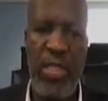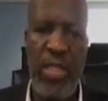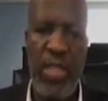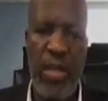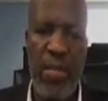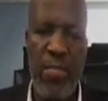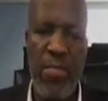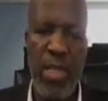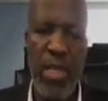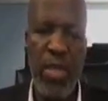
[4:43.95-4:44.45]

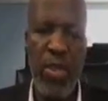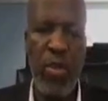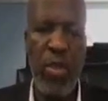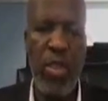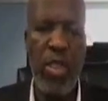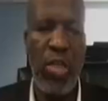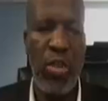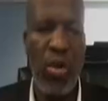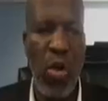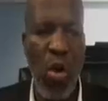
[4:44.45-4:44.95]
making sure
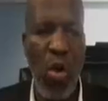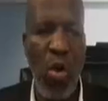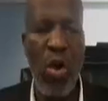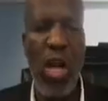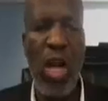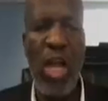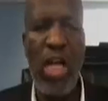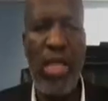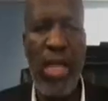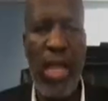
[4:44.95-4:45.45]
that all
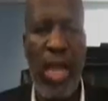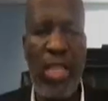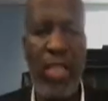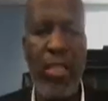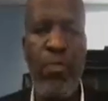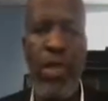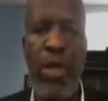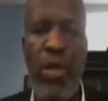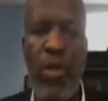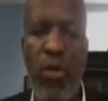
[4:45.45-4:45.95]
other
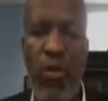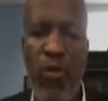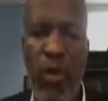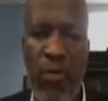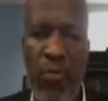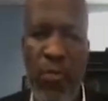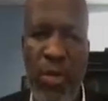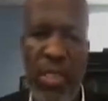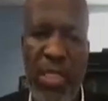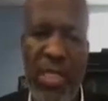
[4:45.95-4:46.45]
aspects of your
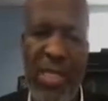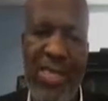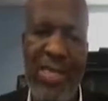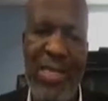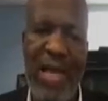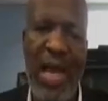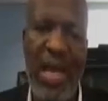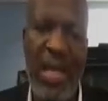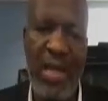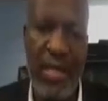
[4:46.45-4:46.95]
business are
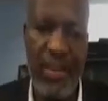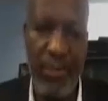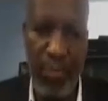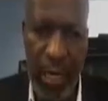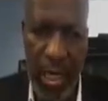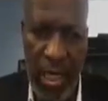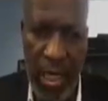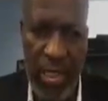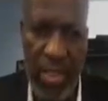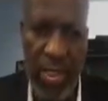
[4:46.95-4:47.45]
in
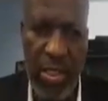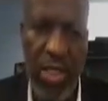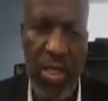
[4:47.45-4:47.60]
place